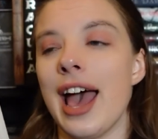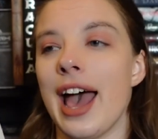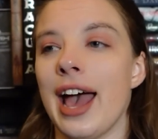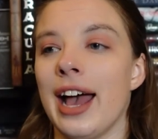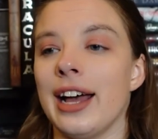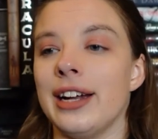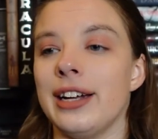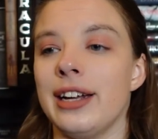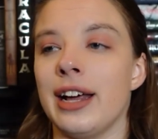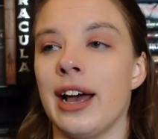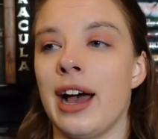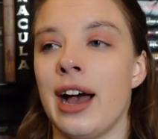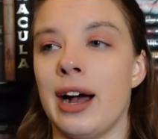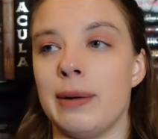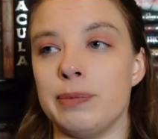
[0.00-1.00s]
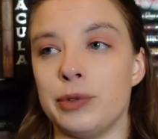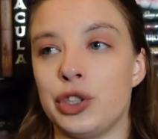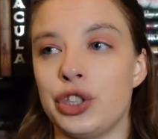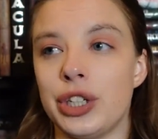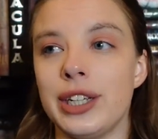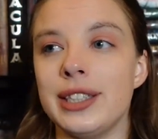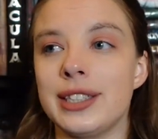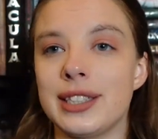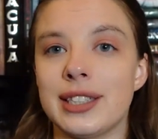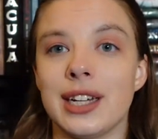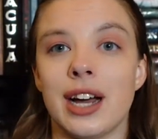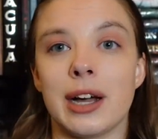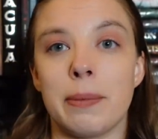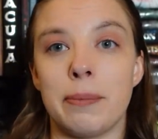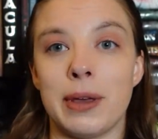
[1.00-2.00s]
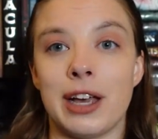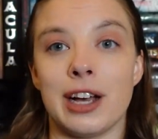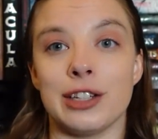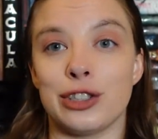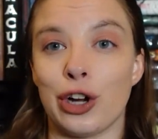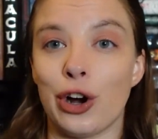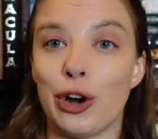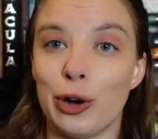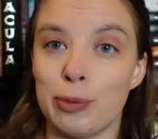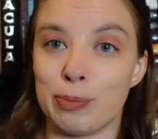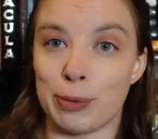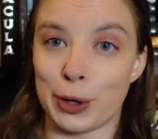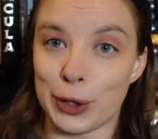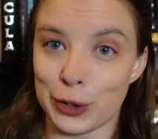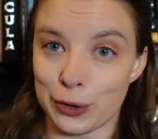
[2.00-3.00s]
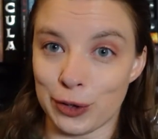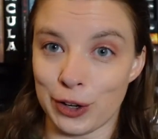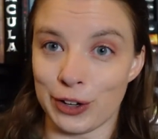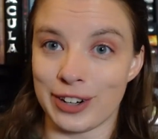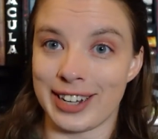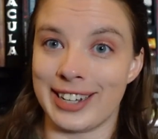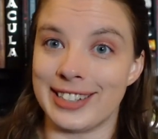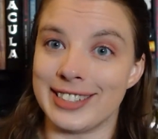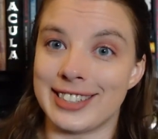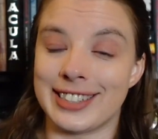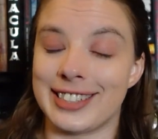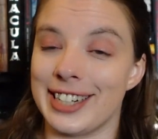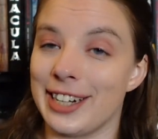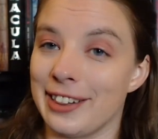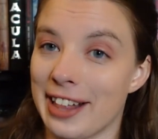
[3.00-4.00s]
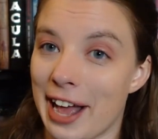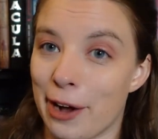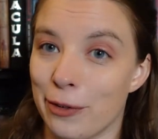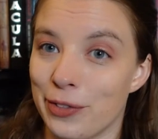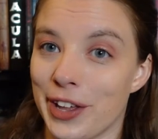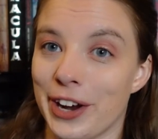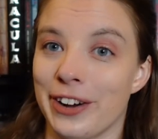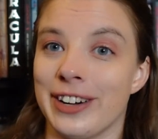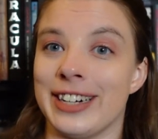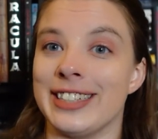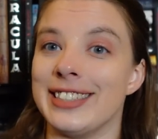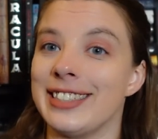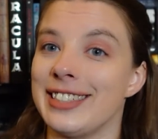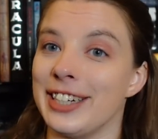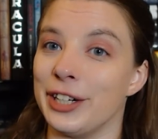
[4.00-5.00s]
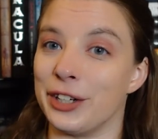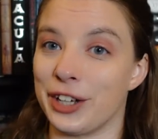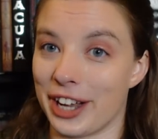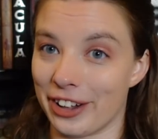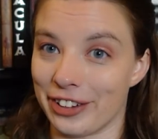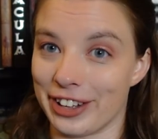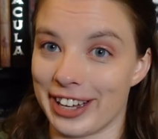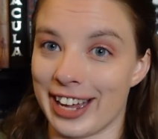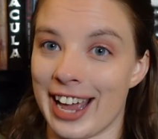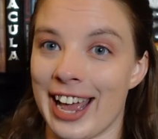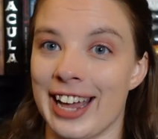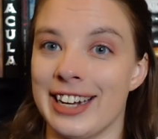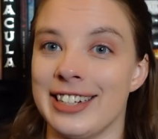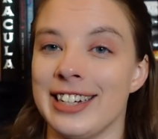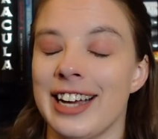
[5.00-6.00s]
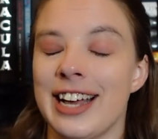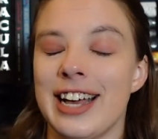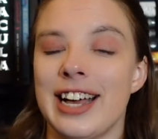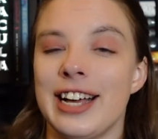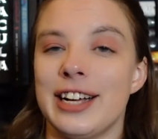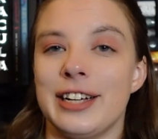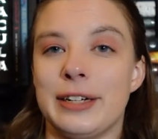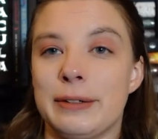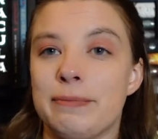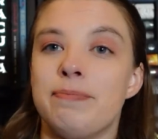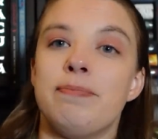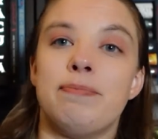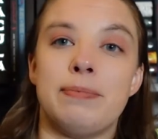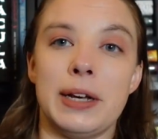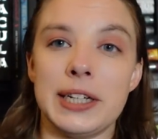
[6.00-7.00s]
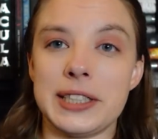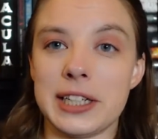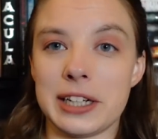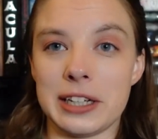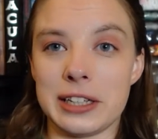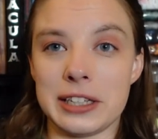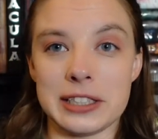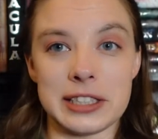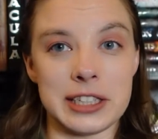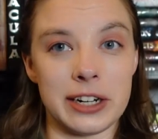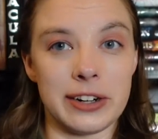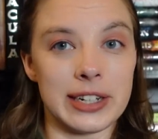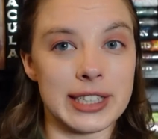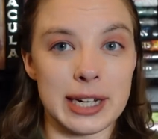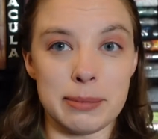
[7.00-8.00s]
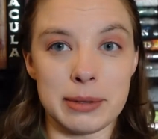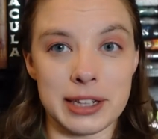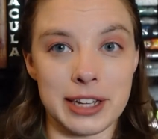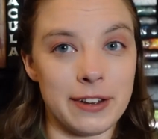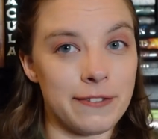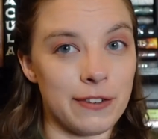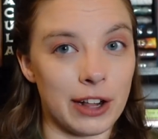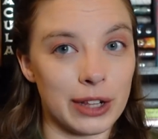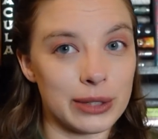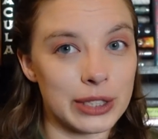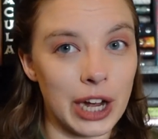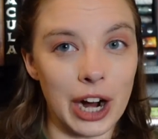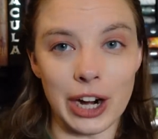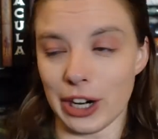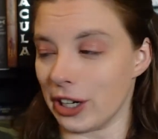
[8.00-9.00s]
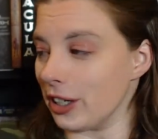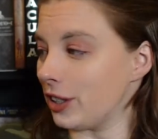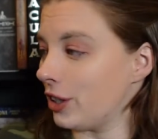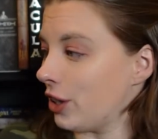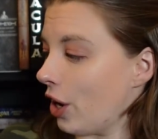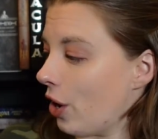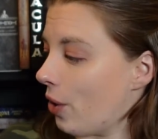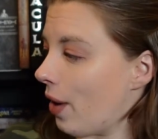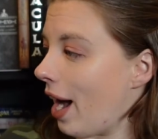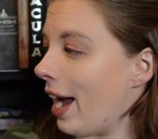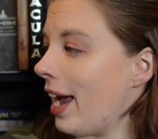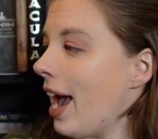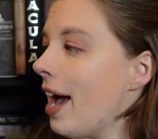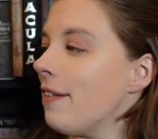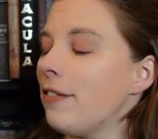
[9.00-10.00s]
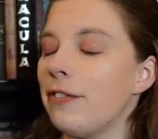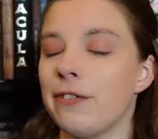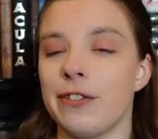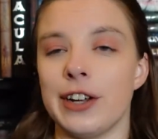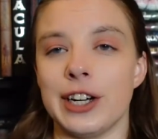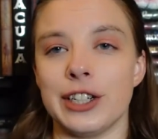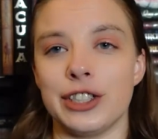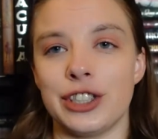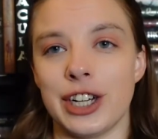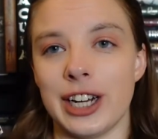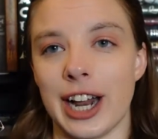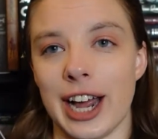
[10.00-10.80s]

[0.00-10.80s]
And she's stuck because her murderer is still out there and is still killing. And basically this series, I believe, follows her. So I haven't finished it.